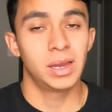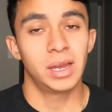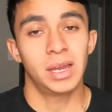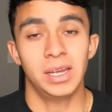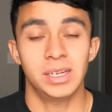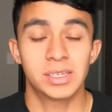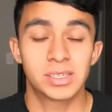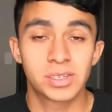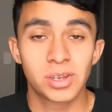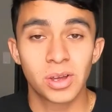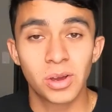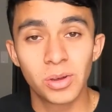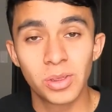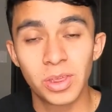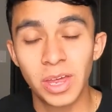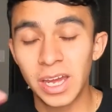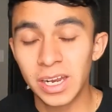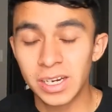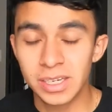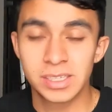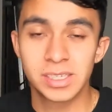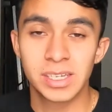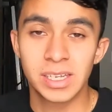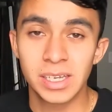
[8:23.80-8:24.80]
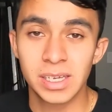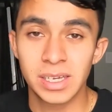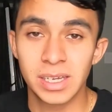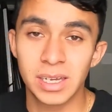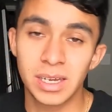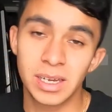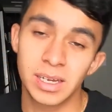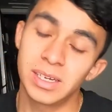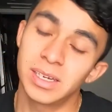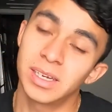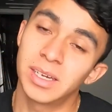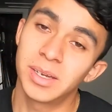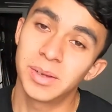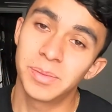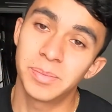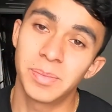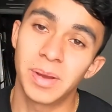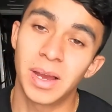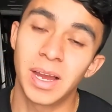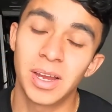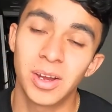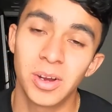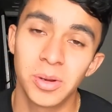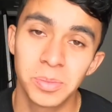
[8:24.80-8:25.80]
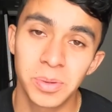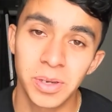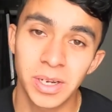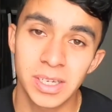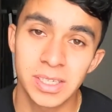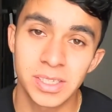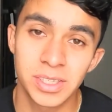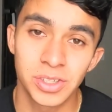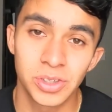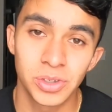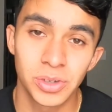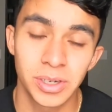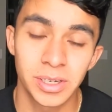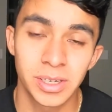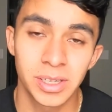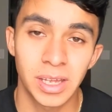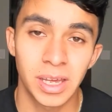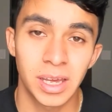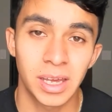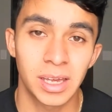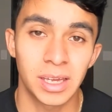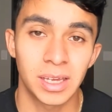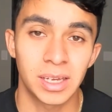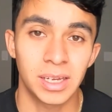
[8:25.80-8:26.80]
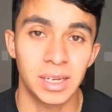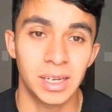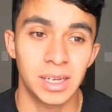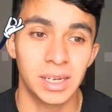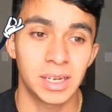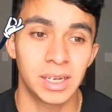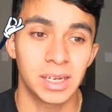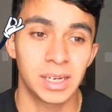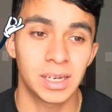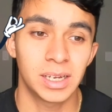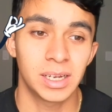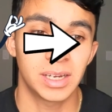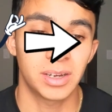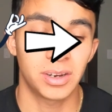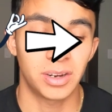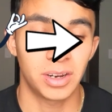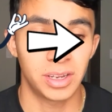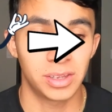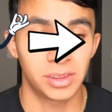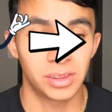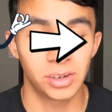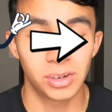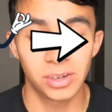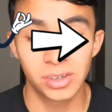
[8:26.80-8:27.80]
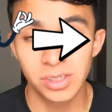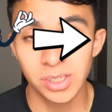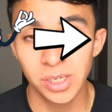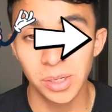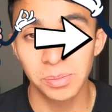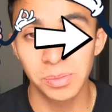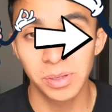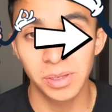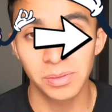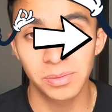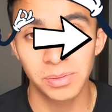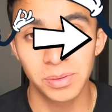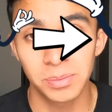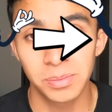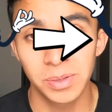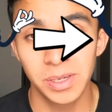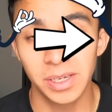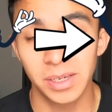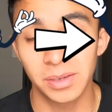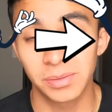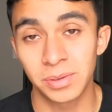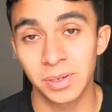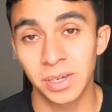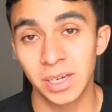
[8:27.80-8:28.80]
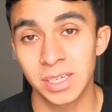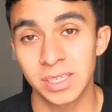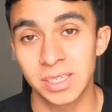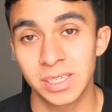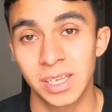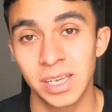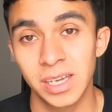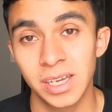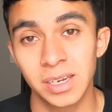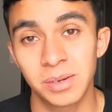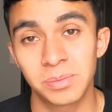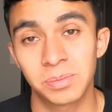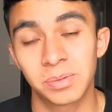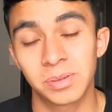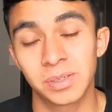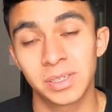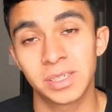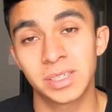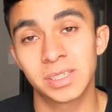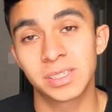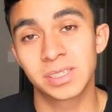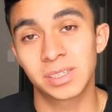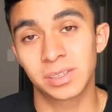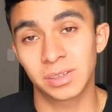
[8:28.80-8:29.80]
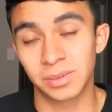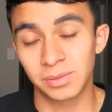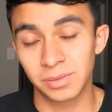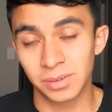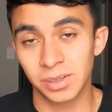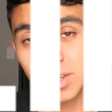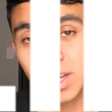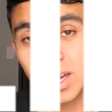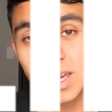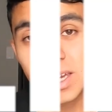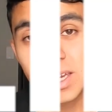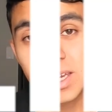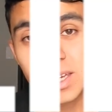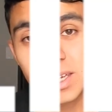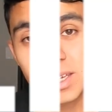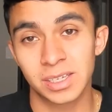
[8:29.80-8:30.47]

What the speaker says: And so that is it. I hope you guys enjoyed that and learned something from it. If you guys did, please leave a like,